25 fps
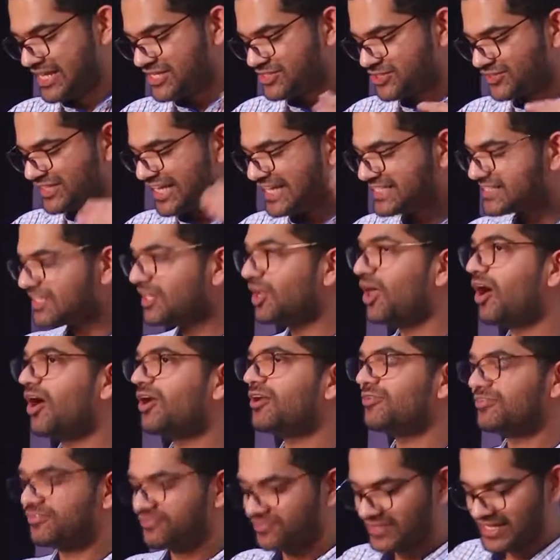So there's a
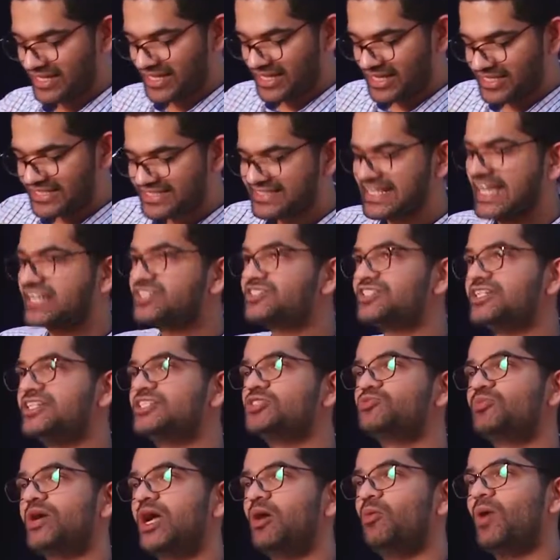lot of
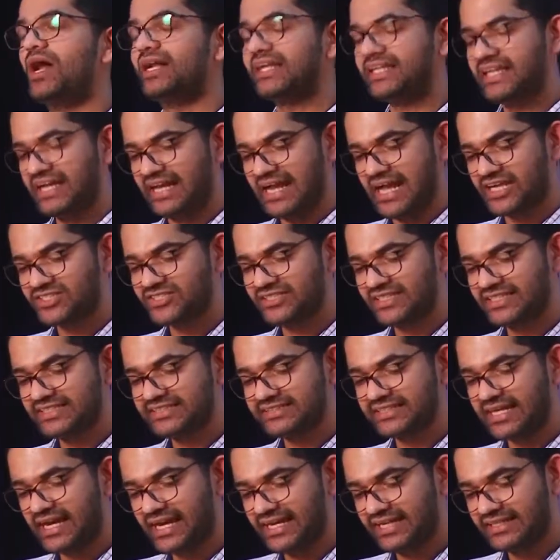sections where one can actually
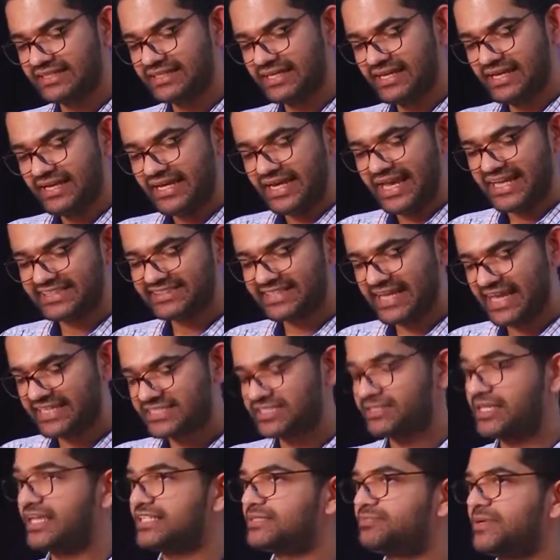cite,
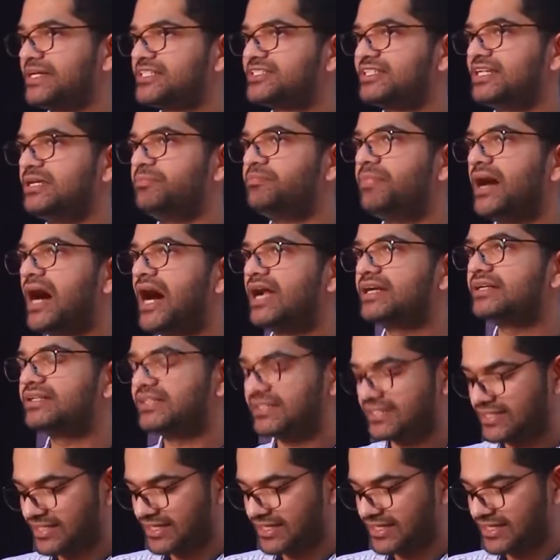especially part